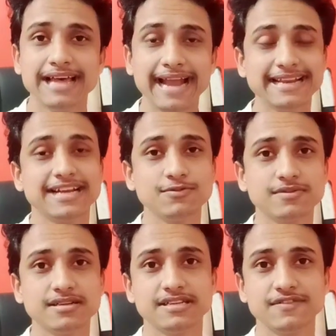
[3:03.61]

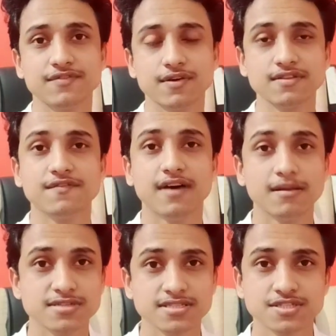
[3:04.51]
attractive country for the
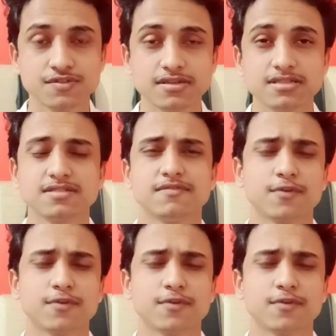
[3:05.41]
pharmacy students